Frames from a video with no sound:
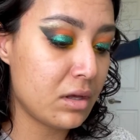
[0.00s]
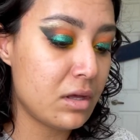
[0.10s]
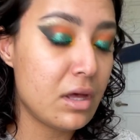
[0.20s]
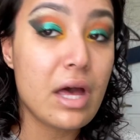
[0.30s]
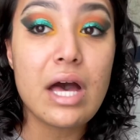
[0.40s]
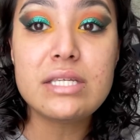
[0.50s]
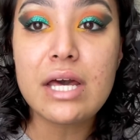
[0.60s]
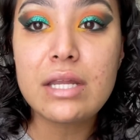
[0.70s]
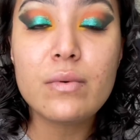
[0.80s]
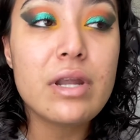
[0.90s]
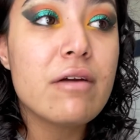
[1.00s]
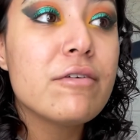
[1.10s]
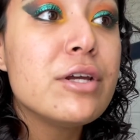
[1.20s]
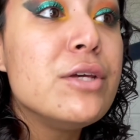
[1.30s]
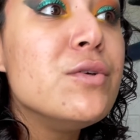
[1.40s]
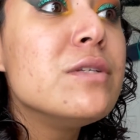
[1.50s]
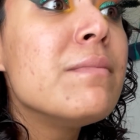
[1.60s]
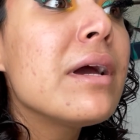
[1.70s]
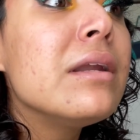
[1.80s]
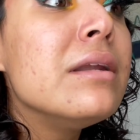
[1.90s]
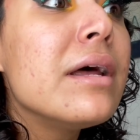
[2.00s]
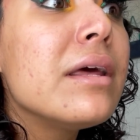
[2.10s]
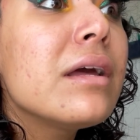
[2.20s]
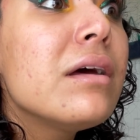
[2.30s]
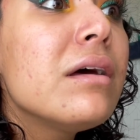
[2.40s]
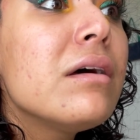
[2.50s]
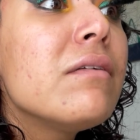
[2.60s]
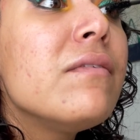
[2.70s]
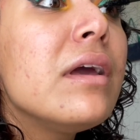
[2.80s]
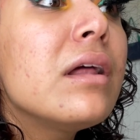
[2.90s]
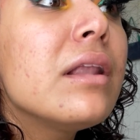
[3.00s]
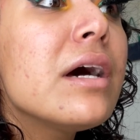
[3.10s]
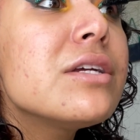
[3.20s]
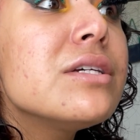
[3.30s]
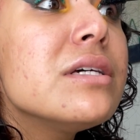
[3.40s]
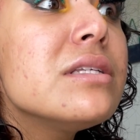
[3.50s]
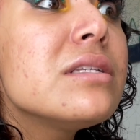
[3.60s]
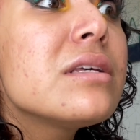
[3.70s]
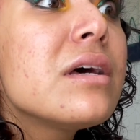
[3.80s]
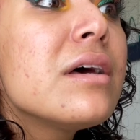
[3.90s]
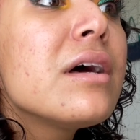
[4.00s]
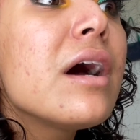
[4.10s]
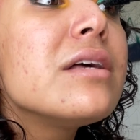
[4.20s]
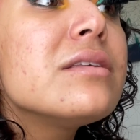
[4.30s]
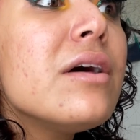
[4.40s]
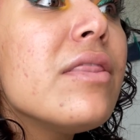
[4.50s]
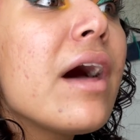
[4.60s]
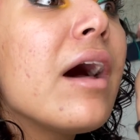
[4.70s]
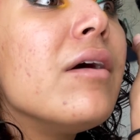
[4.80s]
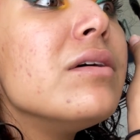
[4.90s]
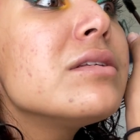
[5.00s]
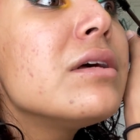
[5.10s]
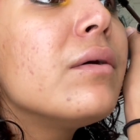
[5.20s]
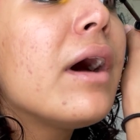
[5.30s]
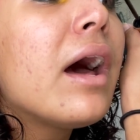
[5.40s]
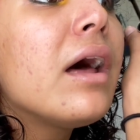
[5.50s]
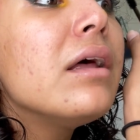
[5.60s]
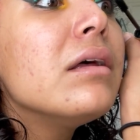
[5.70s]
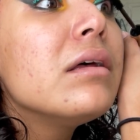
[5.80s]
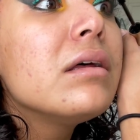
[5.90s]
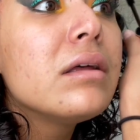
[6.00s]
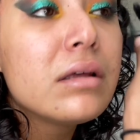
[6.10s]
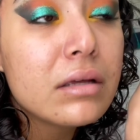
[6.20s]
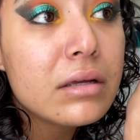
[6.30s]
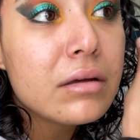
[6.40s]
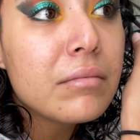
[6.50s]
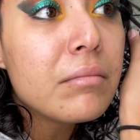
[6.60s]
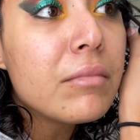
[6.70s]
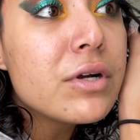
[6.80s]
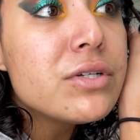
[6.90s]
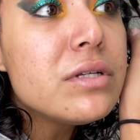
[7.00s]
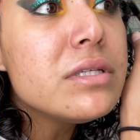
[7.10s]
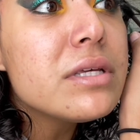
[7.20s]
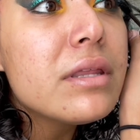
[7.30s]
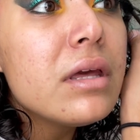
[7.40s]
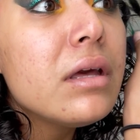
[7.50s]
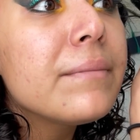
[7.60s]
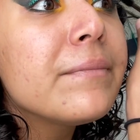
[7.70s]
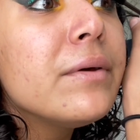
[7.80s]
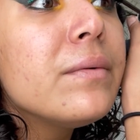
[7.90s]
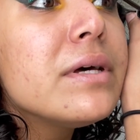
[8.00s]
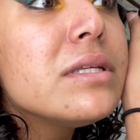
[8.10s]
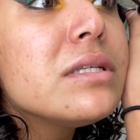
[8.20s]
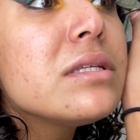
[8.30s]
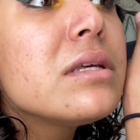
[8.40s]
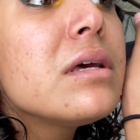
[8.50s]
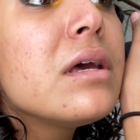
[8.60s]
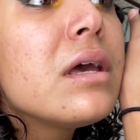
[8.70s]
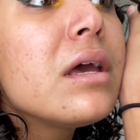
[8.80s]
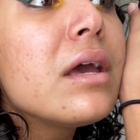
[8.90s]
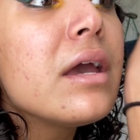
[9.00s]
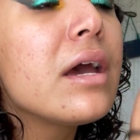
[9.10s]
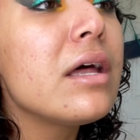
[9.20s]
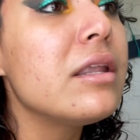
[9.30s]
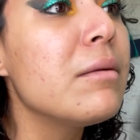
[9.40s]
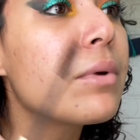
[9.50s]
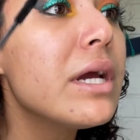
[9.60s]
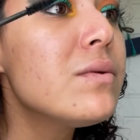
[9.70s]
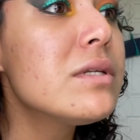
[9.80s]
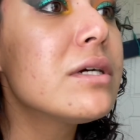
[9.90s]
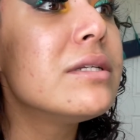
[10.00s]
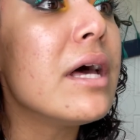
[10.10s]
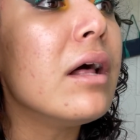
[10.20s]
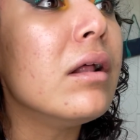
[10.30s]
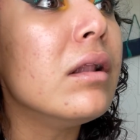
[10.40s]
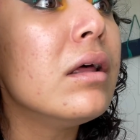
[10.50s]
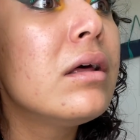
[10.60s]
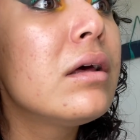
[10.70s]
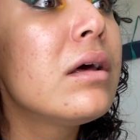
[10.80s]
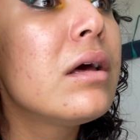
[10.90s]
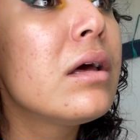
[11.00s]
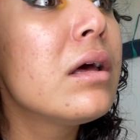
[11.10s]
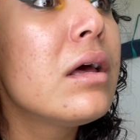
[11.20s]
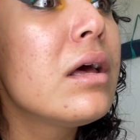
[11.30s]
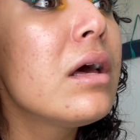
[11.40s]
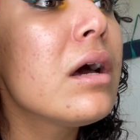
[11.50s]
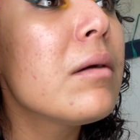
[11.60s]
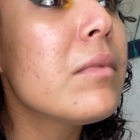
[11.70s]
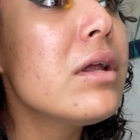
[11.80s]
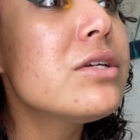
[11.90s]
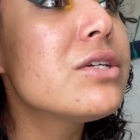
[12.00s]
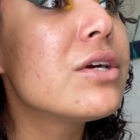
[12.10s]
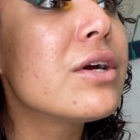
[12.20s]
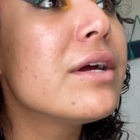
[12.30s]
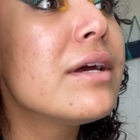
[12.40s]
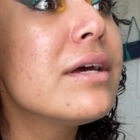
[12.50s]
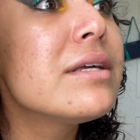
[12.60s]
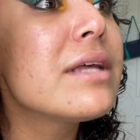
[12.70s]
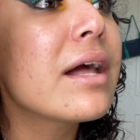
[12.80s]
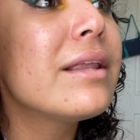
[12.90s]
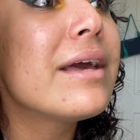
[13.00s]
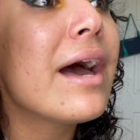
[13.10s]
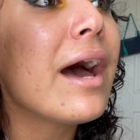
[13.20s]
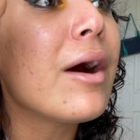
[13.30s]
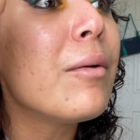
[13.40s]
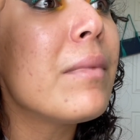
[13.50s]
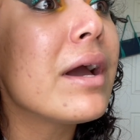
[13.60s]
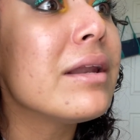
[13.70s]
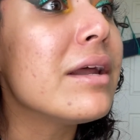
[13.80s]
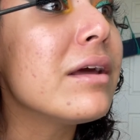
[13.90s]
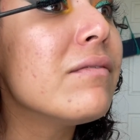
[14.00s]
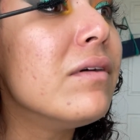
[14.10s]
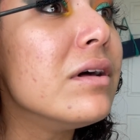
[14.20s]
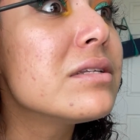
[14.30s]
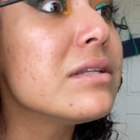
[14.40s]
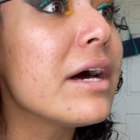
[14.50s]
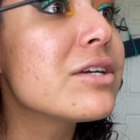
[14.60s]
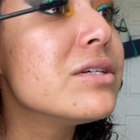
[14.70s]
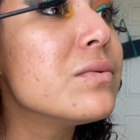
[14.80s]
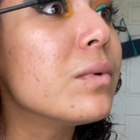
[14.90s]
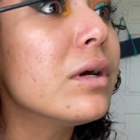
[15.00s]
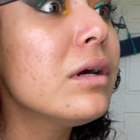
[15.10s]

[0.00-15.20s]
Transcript: Has anyone ever used magnetic fake lashes? I saw that also at Marshall's, I think it was, and the brand is Ardell. I'm not sure exactly how magnetic false lashes work,